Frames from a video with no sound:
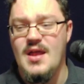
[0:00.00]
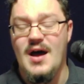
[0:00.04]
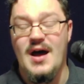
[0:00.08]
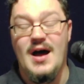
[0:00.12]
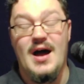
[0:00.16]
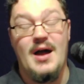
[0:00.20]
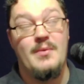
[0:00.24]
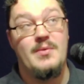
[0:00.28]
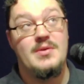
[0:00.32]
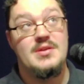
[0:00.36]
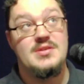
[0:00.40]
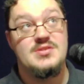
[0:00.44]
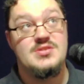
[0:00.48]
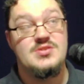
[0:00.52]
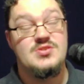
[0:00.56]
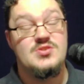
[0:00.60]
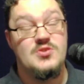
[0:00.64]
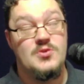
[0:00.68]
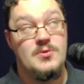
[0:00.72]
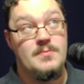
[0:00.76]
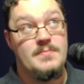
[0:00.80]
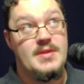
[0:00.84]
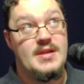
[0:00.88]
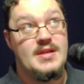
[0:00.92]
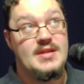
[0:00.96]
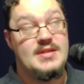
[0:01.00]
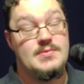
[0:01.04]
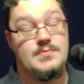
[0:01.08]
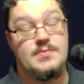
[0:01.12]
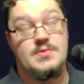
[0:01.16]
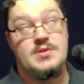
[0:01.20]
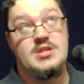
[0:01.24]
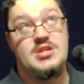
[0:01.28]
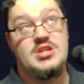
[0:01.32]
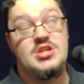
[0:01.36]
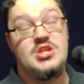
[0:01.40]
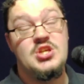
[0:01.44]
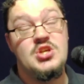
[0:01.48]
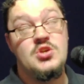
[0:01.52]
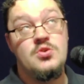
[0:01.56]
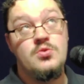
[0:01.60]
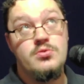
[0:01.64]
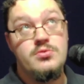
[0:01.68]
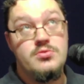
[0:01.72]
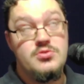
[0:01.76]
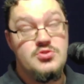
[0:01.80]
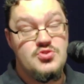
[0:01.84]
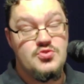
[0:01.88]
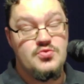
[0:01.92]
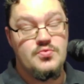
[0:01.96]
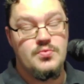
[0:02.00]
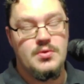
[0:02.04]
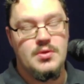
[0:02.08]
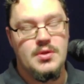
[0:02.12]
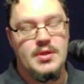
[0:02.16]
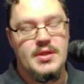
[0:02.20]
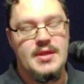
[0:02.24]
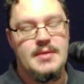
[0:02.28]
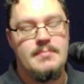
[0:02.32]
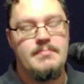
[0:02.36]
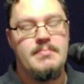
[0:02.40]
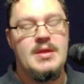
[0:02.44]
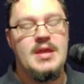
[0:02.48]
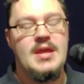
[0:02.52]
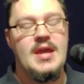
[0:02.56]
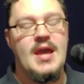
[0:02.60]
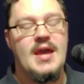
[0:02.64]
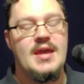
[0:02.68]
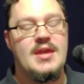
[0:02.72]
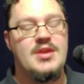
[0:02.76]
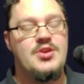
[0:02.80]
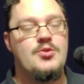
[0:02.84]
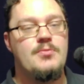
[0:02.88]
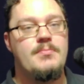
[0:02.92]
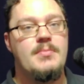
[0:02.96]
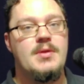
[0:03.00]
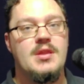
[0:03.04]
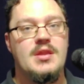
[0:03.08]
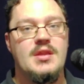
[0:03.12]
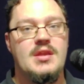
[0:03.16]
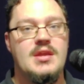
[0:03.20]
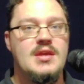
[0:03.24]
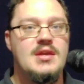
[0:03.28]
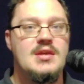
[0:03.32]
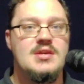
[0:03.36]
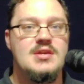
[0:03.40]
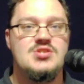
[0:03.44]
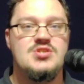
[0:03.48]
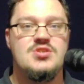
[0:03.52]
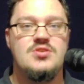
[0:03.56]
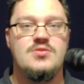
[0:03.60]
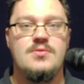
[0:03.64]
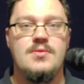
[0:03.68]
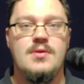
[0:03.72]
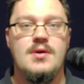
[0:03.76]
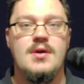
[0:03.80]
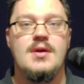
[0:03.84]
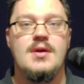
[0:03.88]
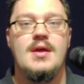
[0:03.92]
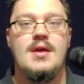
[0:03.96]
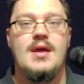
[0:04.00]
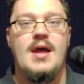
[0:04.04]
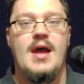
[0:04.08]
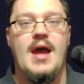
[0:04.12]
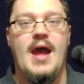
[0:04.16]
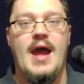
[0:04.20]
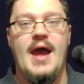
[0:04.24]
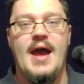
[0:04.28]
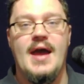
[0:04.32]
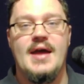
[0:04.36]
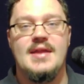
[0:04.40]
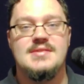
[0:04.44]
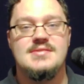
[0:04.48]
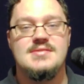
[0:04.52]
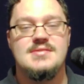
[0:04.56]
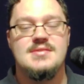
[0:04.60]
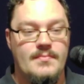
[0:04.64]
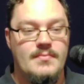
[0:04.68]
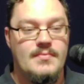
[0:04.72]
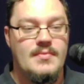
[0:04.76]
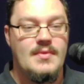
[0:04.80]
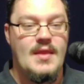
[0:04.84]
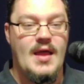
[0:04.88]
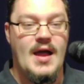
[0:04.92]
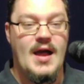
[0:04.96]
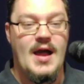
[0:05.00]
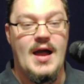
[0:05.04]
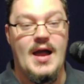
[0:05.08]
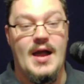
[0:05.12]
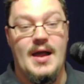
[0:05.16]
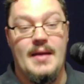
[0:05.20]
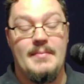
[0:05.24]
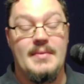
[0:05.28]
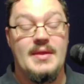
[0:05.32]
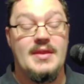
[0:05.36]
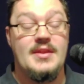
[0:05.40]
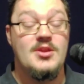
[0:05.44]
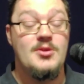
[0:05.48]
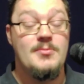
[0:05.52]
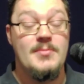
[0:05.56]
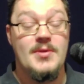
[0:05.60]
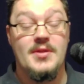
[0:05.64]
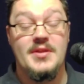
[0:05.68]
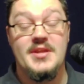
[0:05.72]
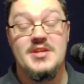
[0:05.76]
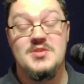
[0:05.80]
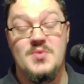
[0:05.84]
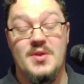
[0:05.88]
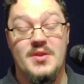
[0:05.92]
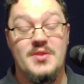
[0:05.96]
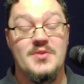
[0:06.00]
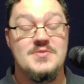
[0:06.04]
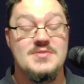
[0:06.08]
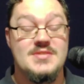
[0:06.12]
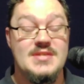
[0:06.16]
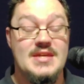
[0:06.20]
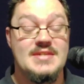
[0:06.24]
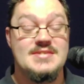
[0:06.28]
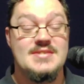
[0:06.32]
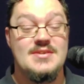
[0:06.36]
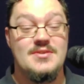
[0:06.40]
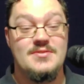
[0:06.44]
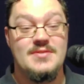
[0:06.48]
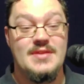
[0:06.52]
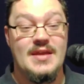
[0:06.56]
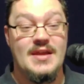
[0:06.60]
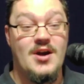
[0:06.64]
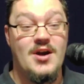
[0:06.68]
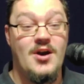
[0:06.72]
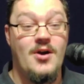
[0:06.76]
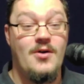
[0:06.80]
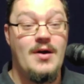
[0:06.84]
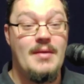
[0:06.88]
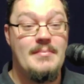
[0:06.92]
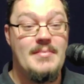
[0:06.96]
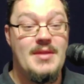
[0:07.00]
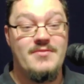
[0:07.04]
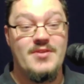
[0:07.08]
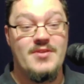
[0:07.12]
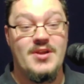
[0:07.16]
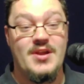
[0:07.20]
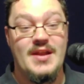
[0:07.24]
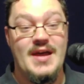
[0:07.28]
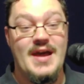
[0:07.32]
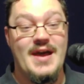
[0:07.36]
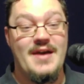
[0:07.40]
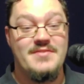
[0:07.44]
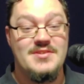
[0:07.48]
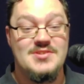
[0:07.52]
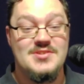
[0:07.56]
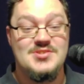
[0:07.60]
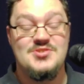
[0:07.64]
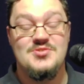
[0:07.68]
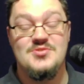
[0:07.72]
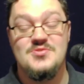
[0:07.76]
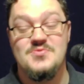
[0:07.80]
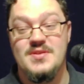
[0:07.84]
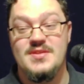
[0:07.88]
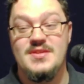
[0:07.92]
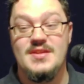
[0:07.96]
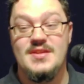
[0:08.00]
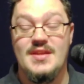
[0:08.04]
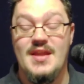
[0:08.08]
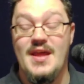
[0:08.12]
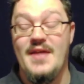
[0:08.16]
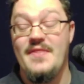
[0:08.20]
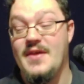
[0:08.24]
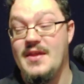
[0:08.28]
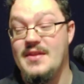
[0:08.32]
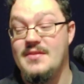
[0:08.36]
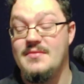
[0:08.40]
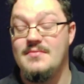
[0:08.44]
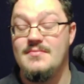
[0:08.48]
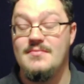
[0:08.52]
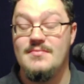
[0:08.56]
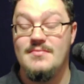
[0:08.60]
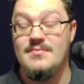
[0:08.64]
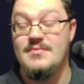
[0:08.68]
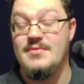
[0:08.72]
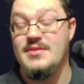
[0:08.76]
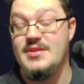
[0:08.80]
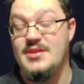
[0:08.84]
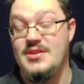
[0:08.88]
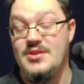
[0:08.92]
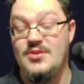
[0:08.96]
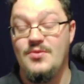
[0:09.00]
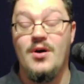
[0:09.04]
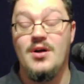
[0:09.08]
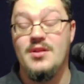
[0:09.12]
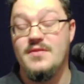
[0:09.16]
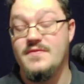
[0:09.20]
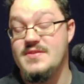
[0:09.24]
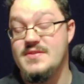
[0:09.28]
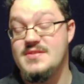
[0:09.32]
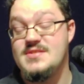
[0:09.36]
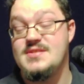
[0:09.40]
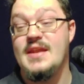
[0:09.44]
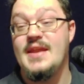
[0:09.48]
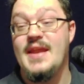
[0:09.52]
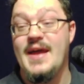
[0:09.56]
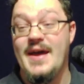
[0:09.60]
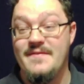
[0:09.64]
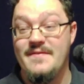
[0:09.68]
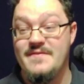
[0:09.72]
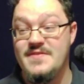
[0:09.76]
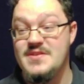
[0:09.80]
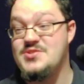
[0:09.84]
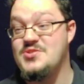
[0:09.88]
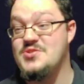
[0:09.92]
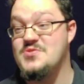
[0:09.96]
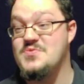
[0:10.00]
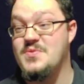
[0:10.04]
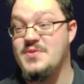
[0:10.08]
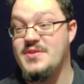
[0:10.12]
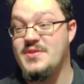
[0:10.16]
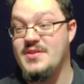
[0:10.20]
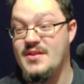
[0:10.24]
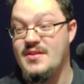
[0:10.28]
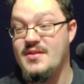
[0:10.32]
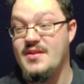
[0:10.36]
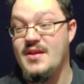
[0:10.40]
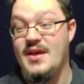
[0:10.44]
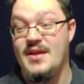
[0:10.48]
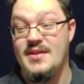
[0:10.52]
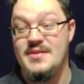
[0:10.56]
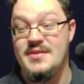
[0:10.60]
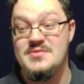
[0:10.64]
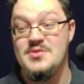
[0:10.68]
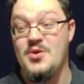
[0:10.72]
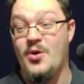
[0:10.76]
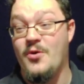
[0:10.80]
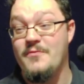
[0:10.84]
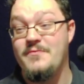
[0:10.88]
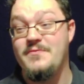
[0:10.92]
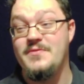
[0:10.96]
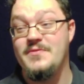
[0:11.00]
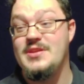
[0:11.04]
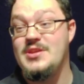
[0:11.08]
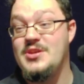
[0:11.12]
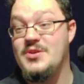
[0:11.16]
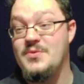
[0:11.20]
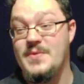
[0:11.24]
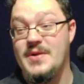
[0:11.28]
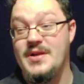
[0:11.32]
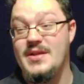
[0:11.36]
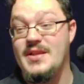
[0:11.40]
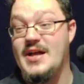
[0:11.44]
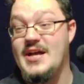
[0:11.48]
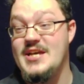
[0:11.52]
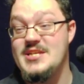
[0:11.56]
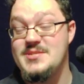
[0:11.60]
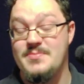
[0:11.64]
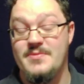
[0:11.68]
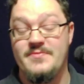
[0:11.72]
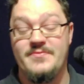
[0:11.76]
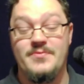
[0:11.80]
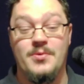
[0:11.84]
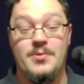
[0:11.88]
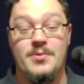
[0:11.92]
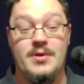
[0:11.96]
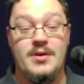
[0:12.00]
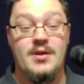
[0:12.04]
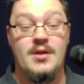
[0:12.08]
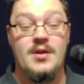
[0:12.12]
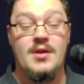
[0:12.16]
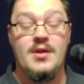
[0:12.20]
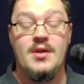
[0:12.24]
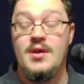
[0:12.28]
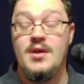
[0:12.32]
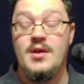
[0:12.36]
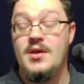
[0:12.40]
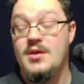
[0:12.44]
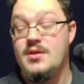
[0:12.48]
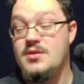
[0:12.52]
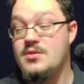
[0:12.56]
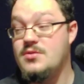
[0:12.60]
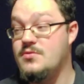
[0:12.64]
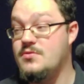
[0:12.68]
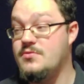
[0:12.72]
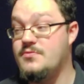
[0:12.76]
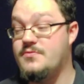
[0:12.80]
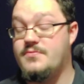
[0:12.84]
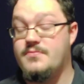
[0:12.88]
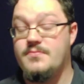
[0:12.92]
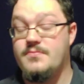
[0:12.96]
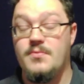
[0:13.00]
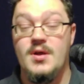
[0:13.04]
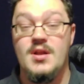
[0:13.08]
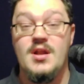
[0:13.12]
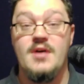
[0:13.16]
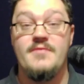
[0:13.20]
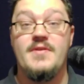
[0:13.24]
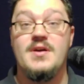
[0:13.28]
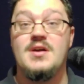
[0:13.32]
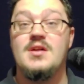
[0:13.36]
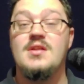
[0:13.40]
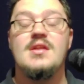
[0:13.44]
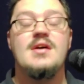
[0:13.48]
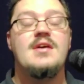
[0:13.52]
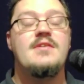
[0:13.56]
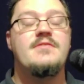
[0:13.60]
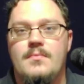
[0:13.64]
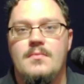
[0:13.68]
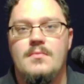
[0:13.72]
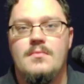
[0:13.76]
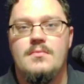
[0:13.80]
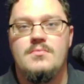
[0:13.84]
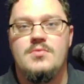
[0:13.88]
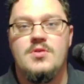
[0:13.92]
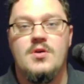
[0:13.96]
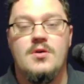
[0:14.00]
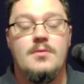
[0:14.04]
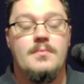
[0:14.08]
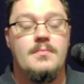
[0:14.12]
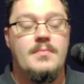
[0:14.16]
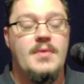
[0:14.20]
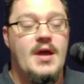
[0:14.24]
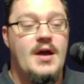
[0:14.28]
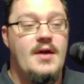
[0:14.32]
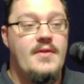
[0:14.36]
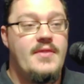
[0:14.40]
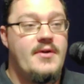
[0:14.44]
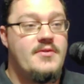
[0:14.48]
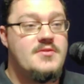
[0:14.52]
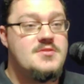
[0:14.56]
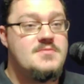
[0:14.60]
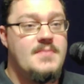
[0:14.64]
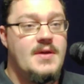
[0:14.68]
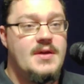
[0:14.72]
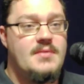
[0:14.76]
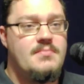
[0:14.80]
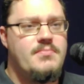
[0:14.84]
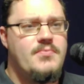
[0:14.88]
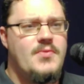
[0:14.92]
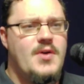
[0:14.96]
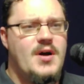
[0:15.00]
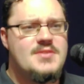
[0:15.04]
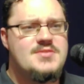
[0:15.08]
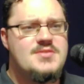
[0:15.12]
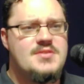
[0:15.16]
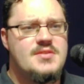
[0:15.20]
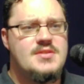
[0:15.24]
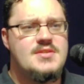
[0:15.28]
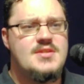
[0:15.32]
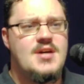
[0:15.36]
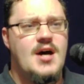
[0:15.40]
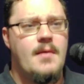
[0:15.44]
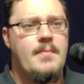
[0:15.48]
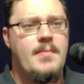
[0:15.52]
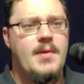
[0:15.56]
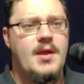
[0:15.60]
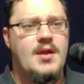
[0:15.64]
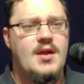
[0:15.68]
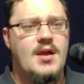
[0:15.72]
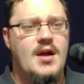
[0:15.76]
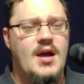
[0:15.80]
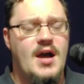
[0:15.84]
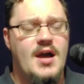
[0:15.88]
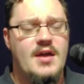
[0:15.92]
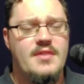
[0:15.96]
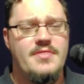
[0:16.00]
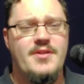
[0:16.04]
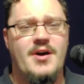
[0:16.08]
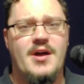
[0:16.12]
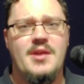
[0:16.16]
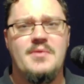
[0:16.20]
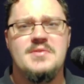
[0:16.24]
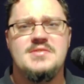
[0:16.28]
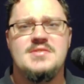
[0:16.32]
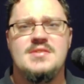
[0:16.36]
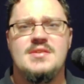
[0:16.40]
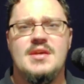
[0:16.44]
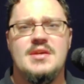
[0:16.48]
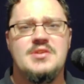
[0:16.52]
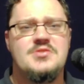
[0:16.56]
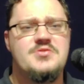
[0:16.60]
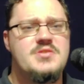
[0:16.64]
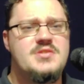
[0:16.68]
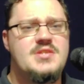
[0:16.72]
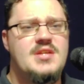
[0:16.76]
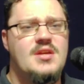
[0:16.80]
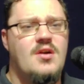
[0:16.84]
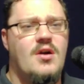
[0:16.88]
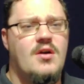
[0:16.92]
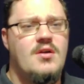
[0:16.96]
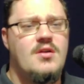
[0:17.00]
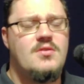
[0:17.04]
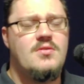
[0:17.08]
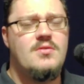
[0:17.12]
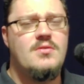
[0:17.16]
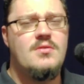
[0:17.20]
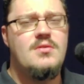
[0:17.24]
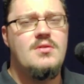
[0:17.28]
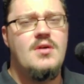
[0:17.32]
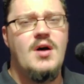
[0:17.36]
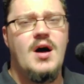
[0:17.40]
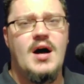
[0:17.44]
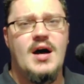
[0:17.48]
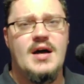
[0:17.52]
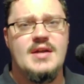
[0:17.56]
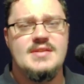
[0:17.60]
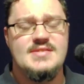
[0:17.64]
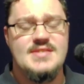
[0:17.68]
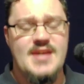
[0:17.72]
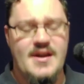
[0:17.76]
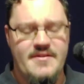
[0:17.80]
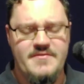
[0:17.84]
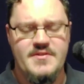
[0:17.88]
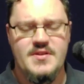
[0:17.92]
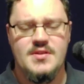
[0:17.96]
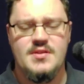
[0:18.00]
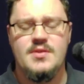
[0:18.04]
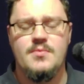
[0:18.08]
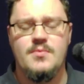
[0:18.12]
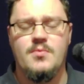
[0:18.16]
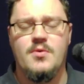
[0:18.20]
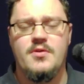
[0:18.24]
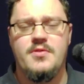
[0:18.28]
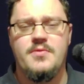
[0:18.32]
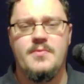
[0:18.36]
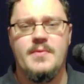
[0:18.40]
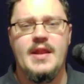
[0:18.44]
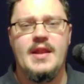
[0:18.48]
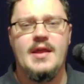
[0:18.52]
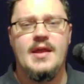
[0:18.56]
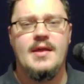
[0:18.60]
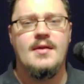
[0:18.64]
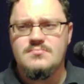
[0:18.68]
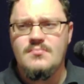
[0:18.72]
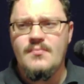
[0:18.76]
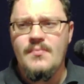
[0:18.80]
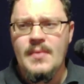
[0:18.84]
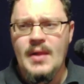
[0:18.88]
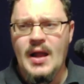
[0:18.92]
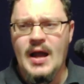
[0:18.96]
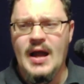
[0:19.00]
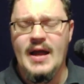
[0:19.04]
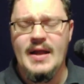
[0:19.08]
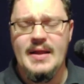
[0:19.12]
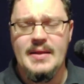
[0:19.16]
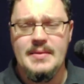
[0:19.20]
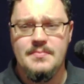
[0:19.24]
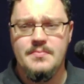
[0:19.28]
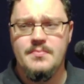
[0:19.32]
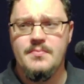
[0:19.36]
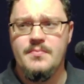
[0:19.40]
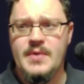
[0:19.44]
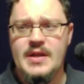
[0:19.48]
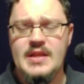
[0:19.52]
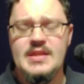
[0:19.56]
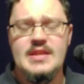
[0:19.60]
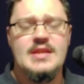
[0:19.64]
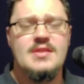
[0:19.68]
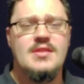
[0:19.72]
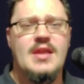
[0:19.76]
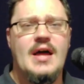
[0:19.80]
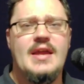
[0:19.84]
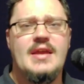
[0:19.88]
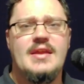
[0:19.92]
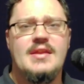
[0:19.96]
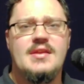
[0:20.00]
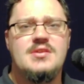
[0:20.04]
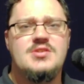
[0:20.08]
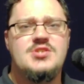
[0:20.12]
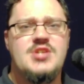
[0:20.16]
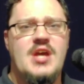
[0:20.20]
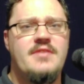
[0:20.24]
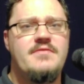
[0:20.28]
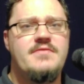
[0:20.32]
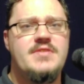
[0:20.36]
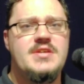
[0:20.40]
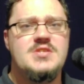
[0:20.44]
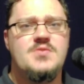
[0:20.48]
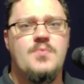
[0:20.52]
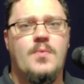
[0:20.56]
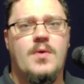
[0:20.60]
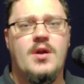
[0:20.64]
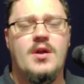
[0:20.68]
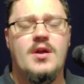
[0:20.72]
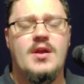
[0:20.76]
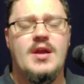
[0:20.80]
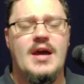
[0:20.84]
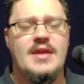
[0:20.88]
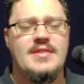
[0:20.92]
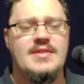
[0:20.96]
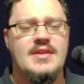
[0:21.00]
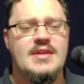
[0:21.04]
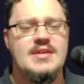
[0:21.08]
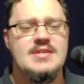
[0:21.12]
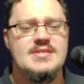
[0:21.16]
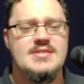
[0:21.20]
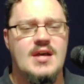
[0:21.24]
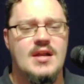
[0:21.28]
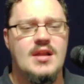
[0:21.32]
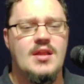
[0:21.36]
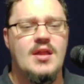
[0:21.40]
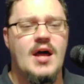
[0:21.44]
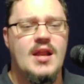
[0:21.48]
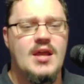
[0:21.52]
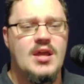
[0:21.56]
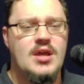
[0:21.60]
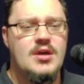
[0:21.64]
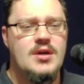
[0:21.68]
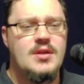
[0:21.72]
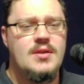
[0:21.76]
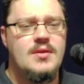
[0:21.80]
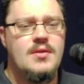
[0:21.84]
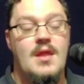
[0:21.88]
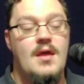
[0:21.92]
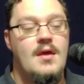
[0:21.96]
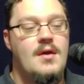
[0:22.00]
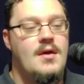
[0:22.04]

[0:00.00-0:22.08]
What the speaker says: I would assume that it would usually be a humility issue, and I mean, humility is one of those things that you think, oh, I'm never going to have issues with it, and then you all of a sudden have issues with it, and hopefully you realize before you've run off a cliff. So yeah, that was my thoughts on the topic. I thought it was an interesting article, definitely worth reading. I really like Shenvi's work. I think he's done a lot of good.